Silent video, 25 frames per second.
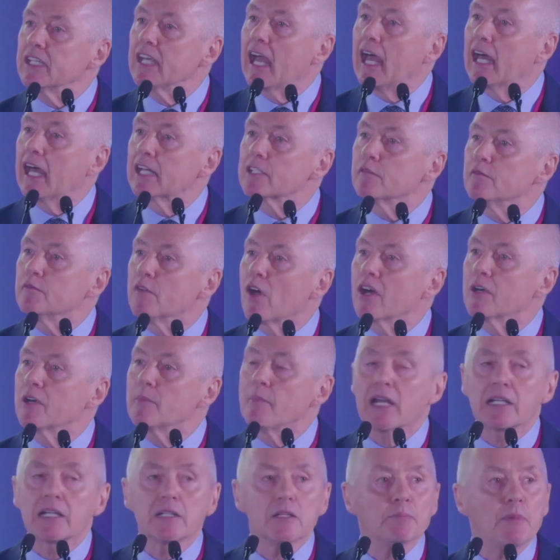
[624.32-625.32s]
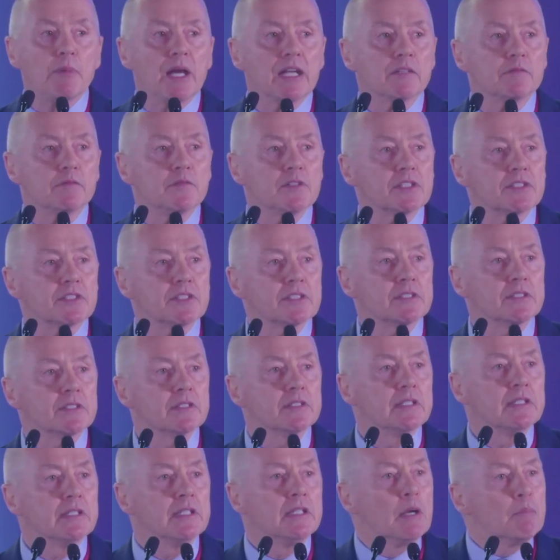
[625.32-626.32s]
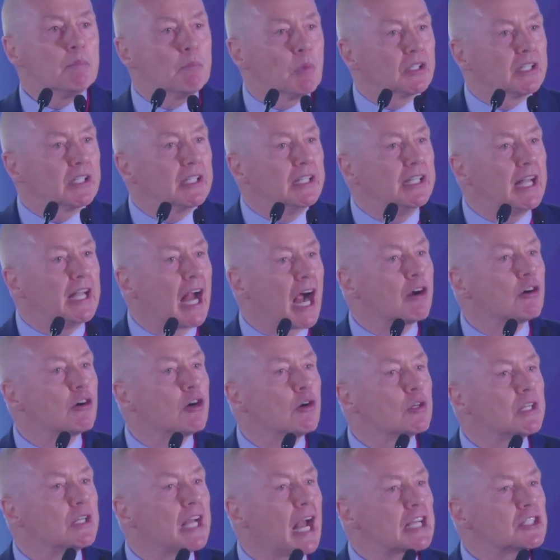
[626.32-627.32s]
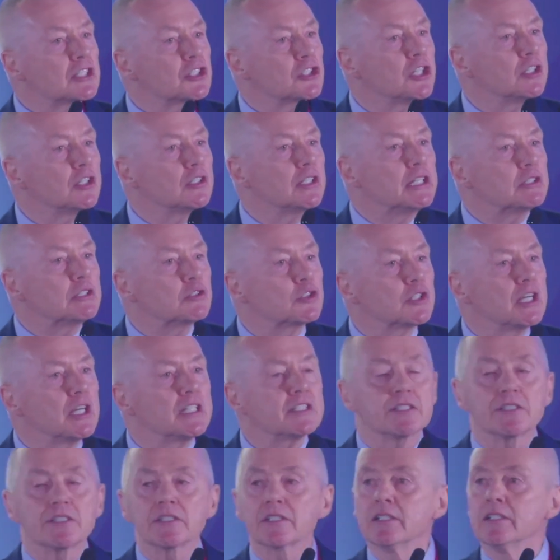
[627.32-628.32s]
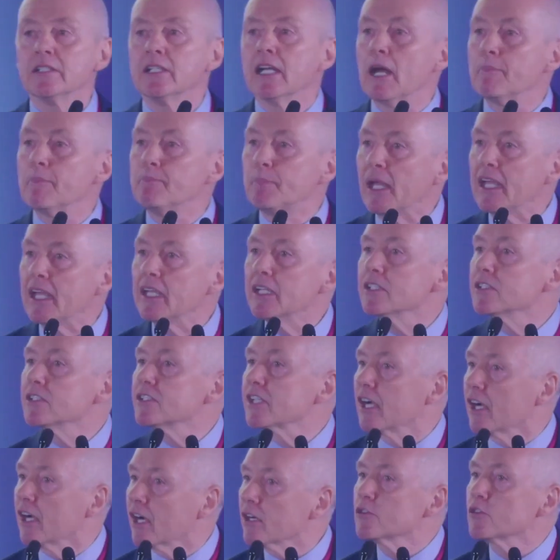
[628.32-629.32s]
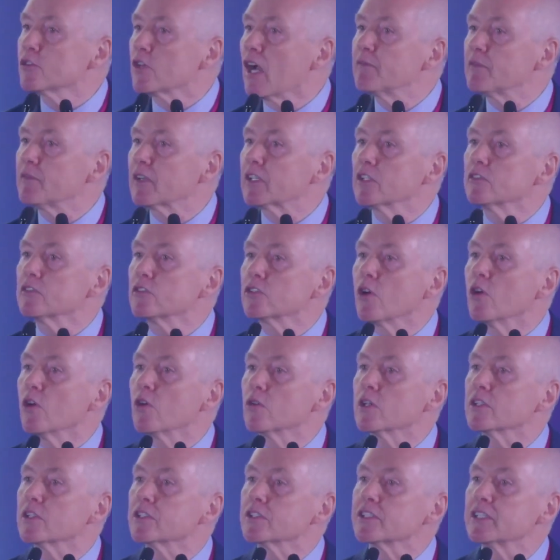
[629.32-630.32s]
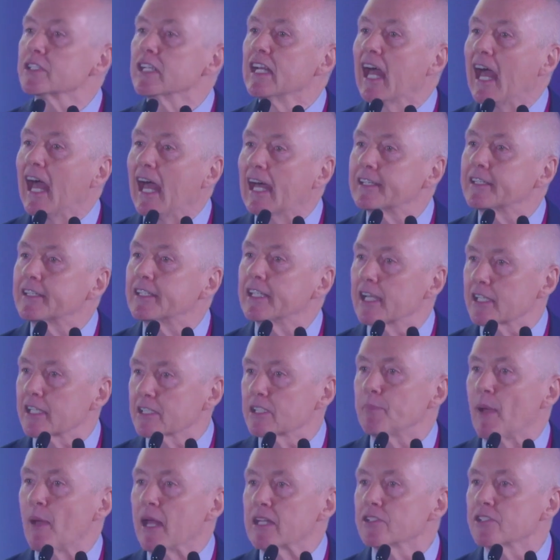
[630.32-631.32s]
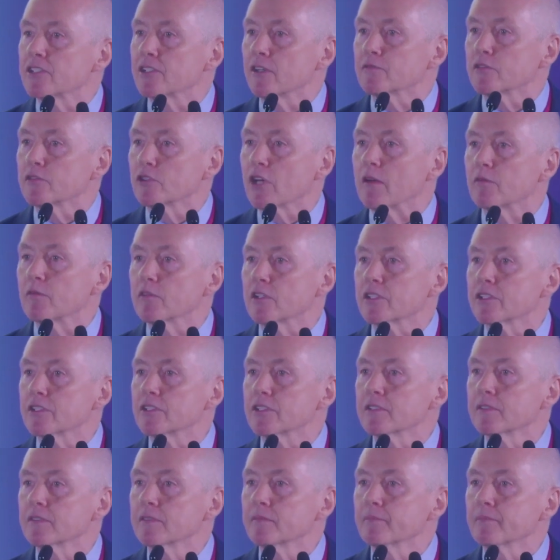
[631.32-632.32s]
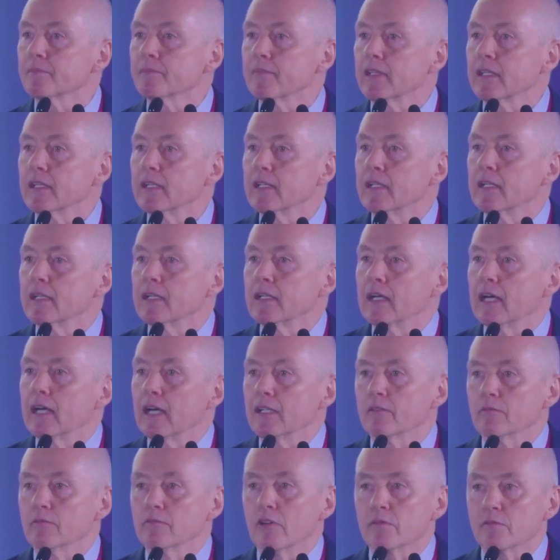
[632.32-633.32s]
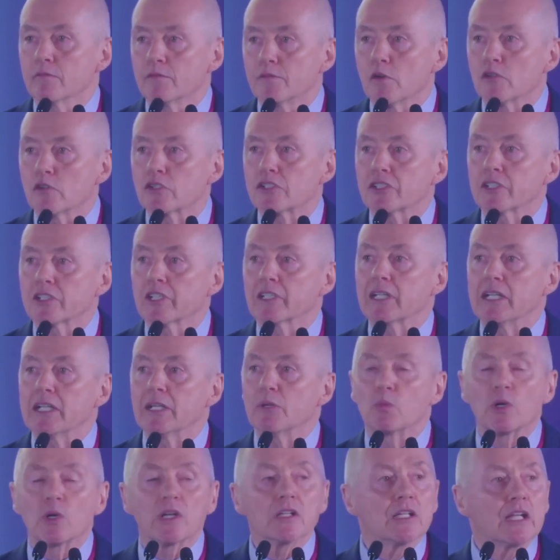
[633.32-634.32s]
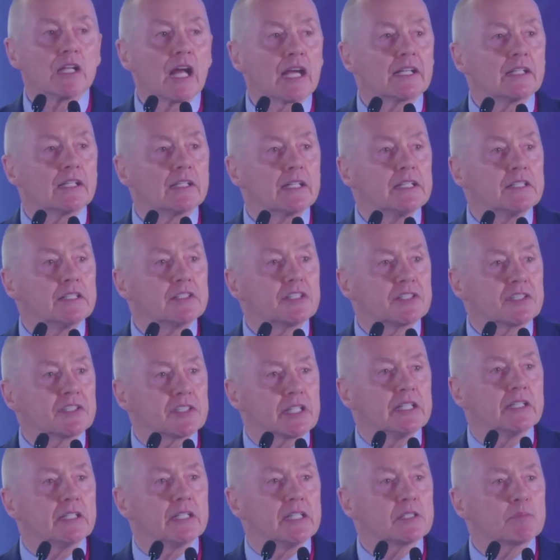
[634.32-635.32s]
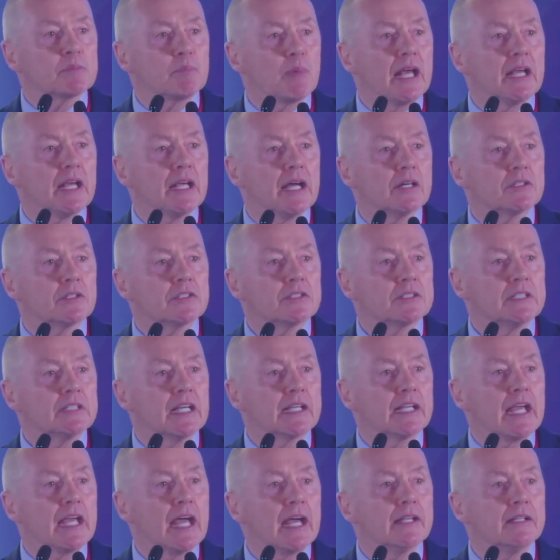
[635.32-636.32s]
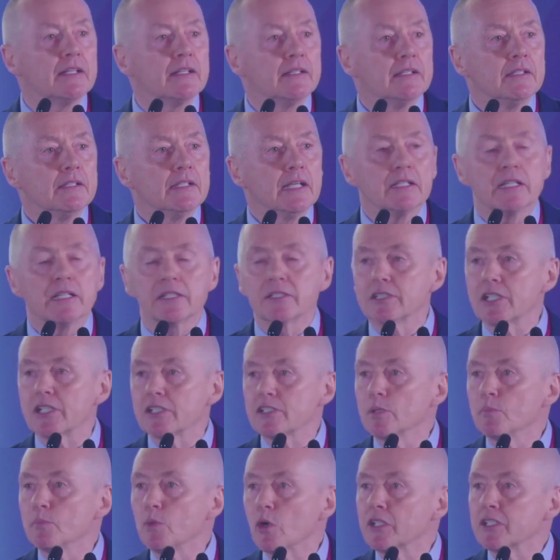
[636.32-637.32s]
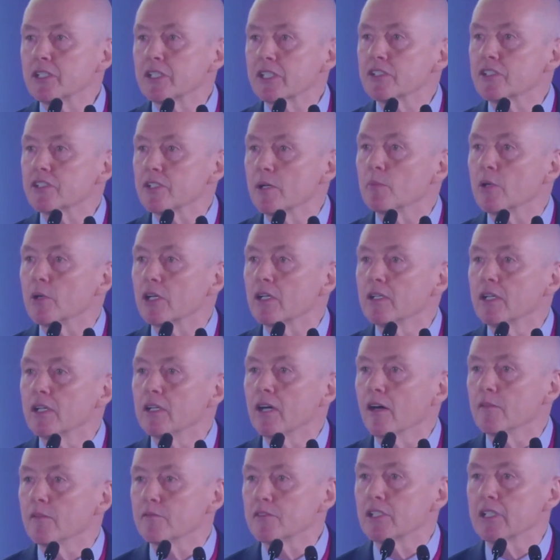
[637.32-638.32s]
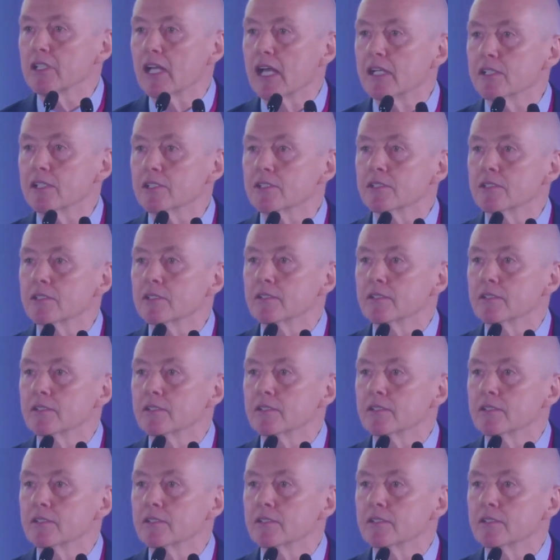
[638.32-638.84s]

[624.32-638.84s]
and environmental benefits. But narrow national interest appease air traffic controllers at the expense of travellers. And unfortunately, we're likely to see this play out again in a disappointing summer of delays.